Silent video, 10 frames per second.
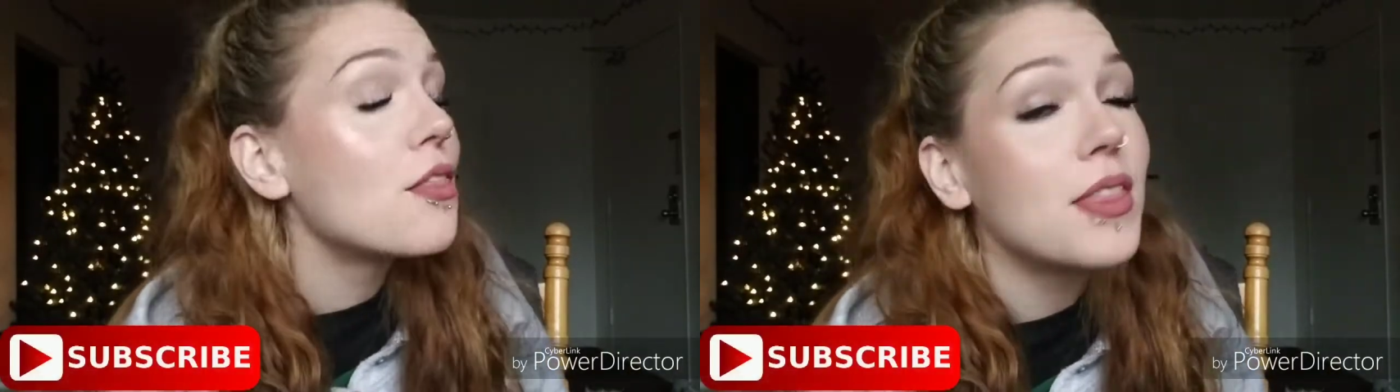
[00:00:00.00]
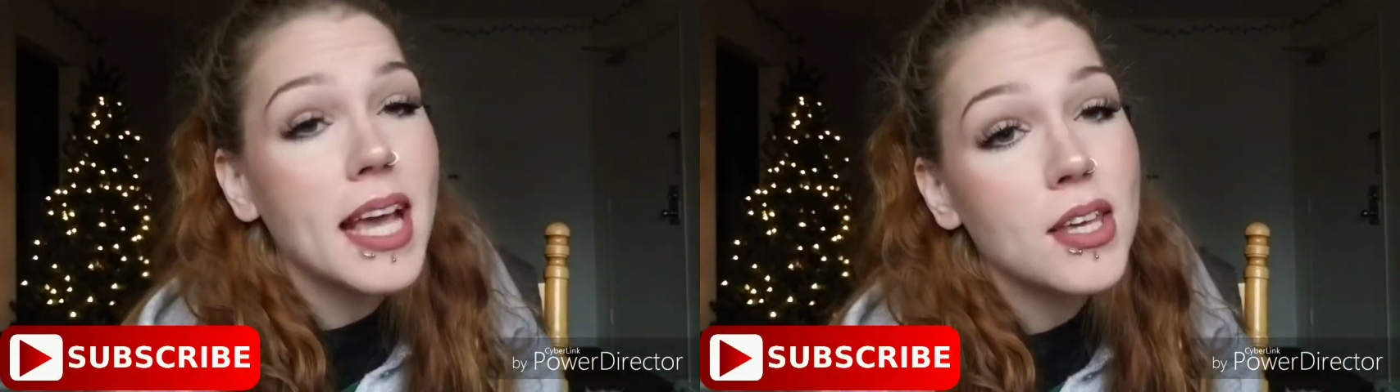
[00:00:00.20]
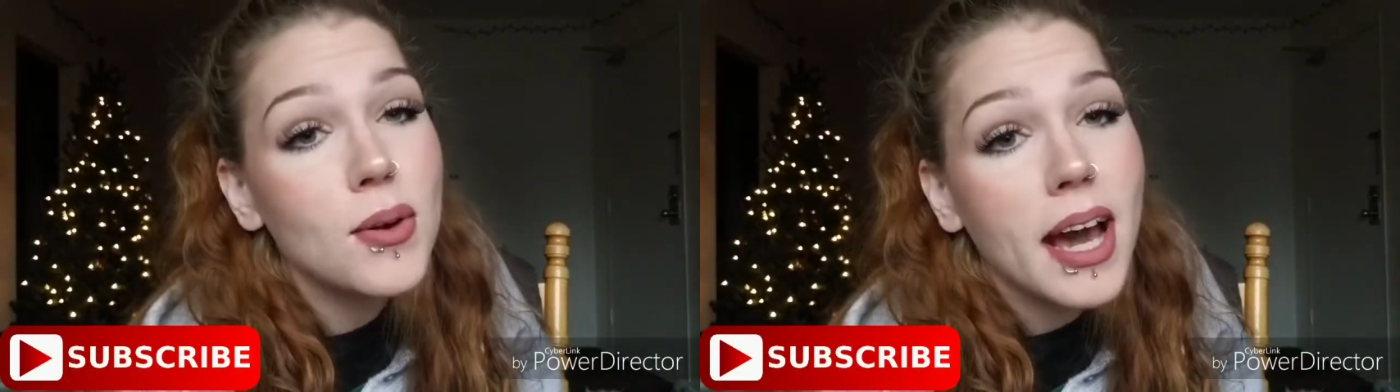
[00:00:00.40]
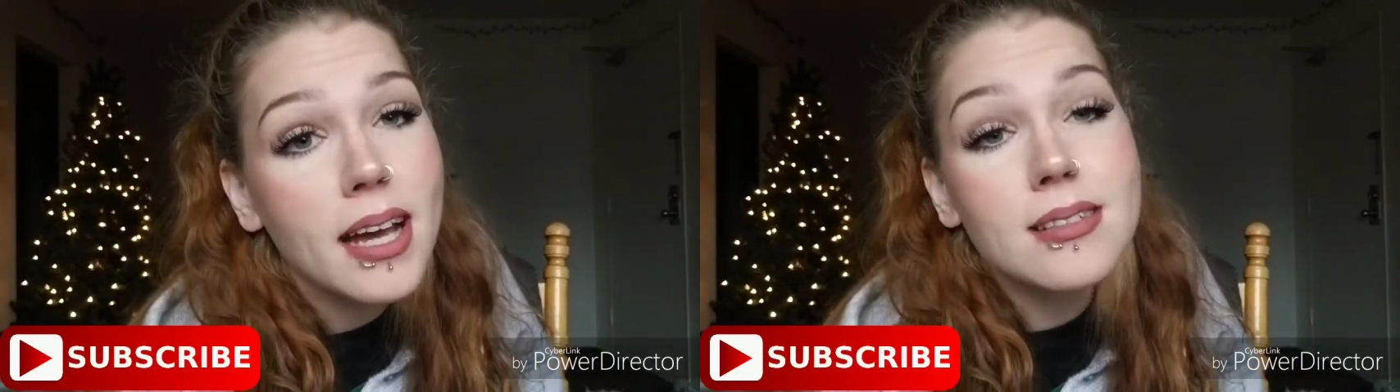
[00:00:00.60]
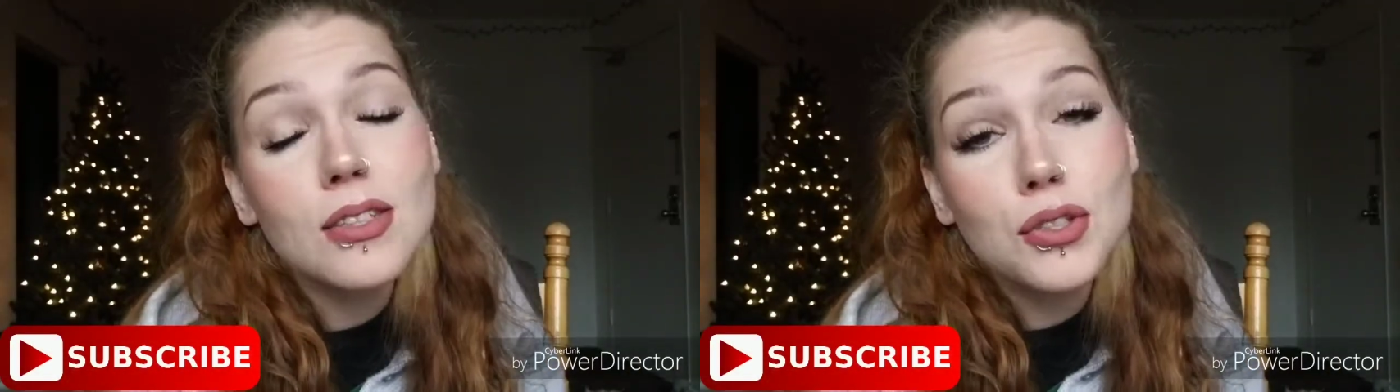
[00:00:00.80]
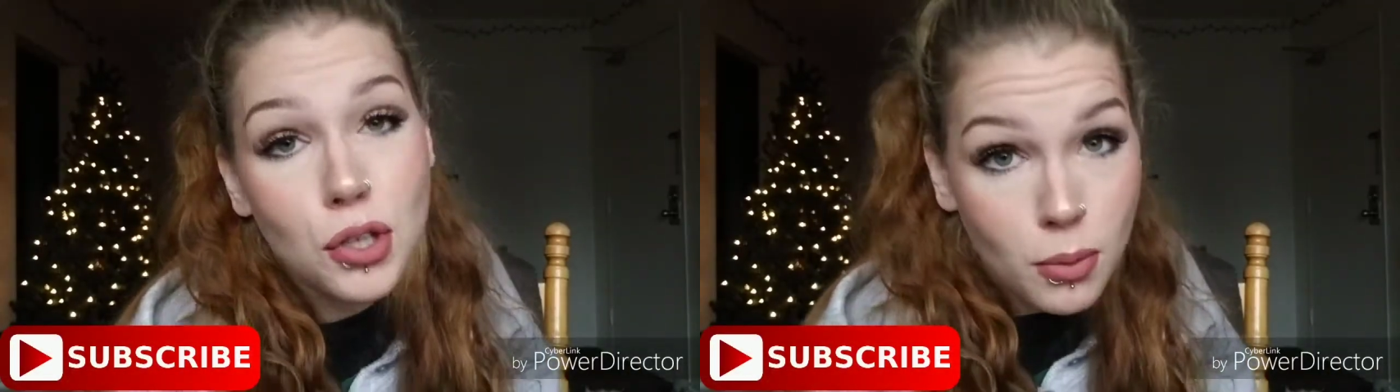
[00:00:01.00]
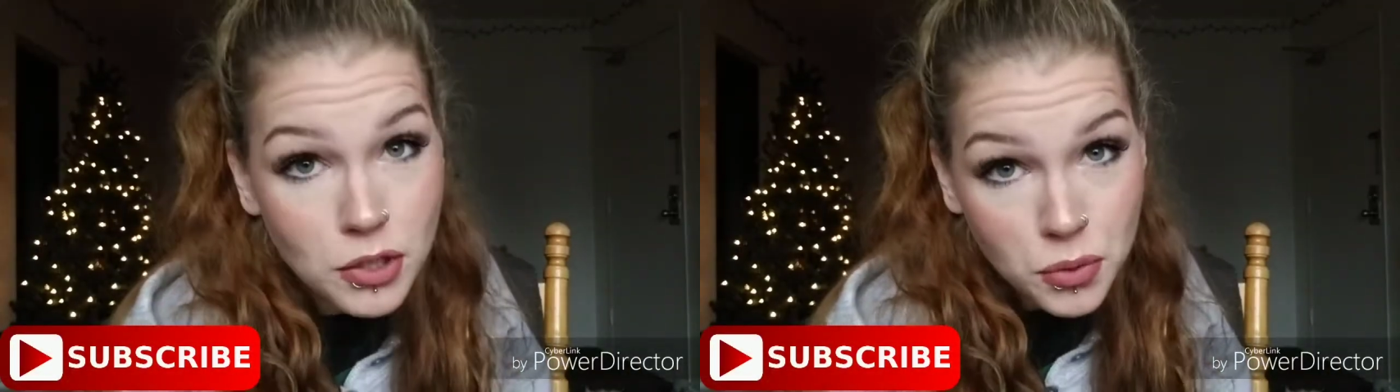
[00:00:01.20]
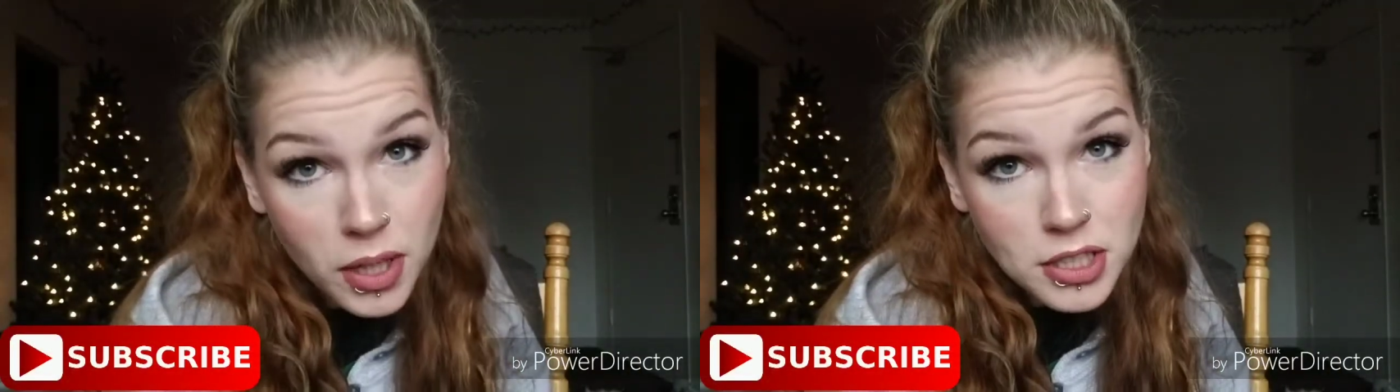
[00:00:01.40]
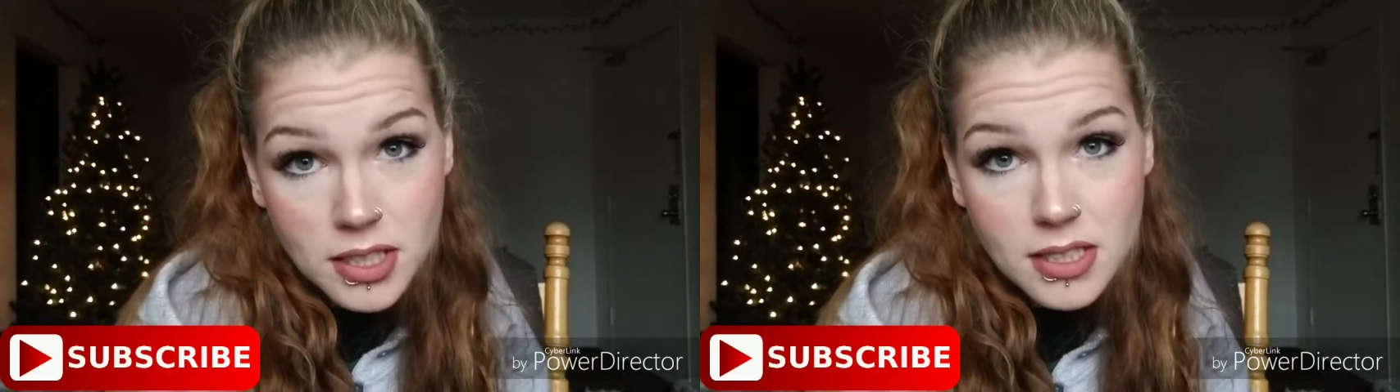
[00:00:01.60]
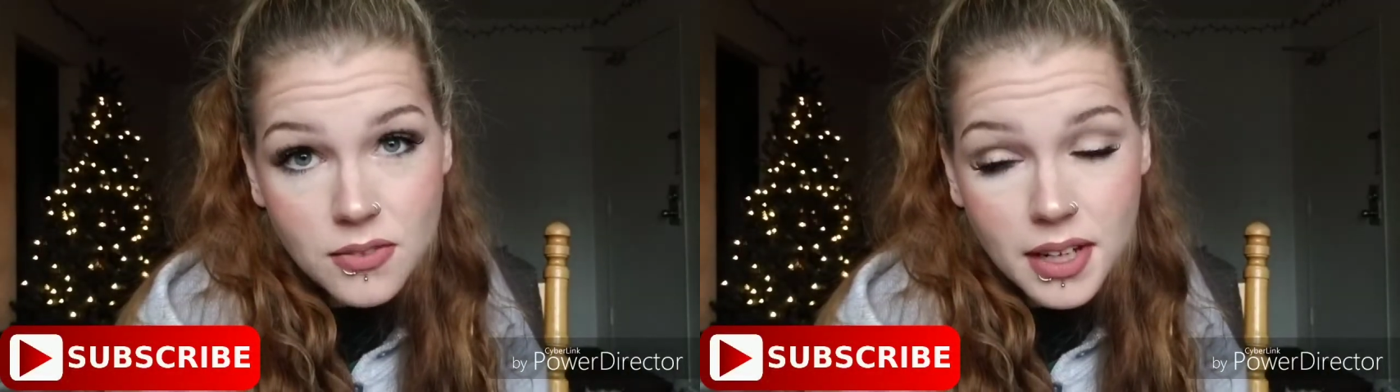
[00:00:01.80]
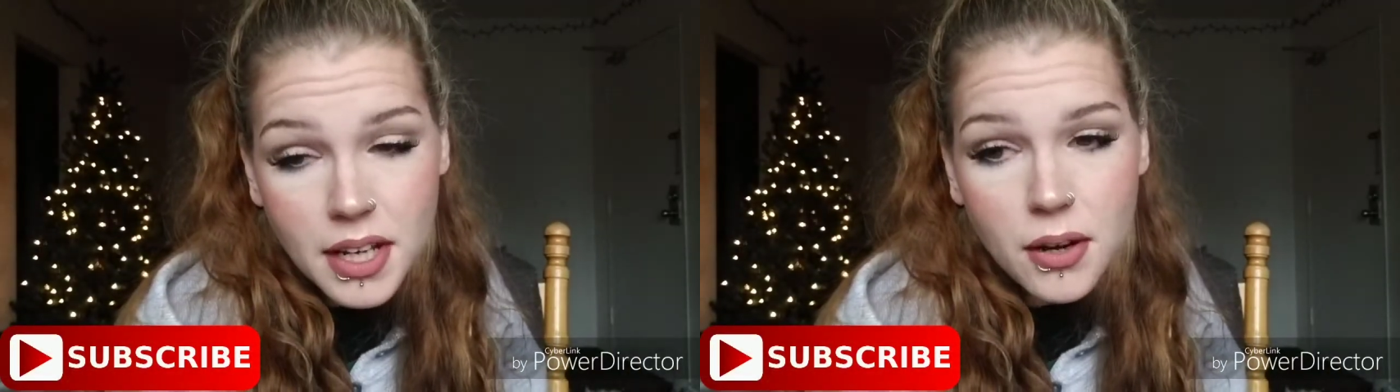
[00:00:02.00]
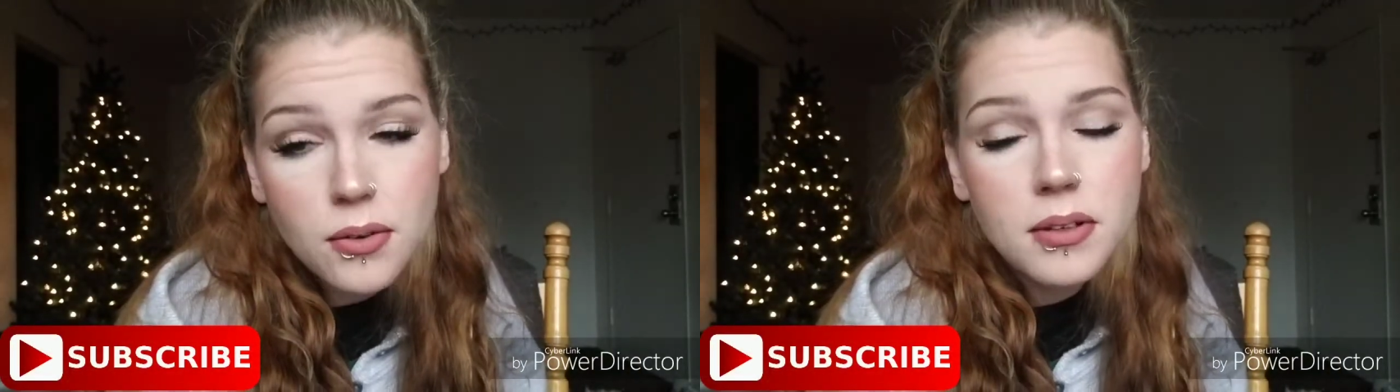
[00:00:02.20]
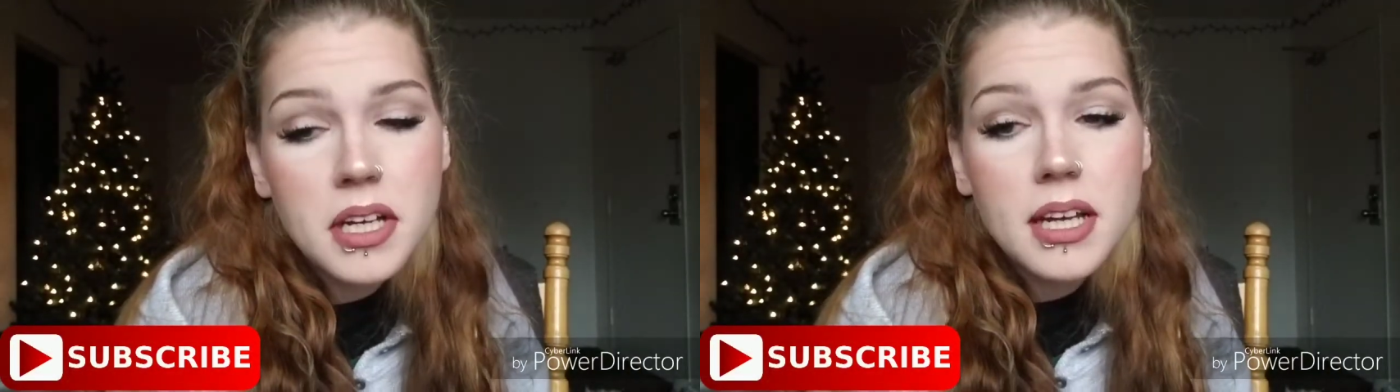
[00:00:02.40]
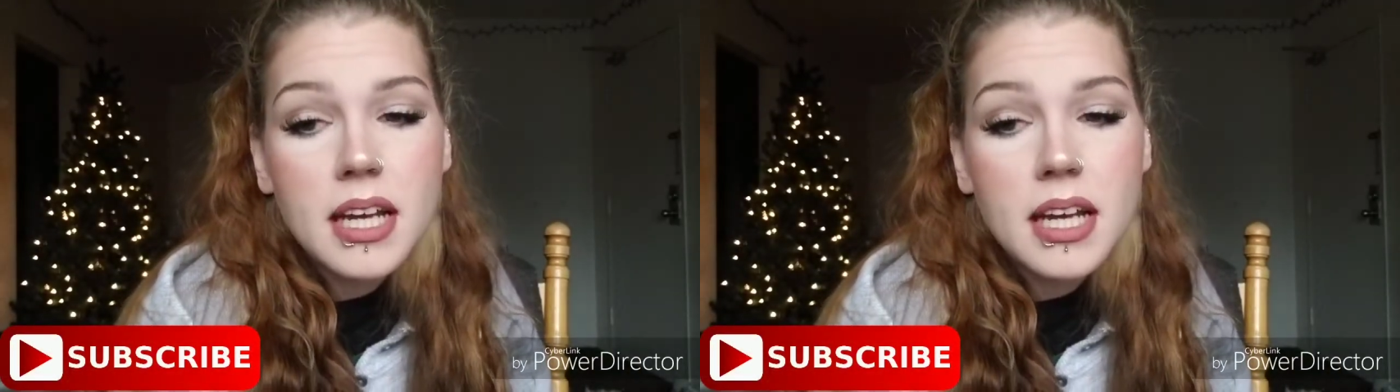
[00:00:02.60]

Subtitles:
Thank you guys so much for watching this video.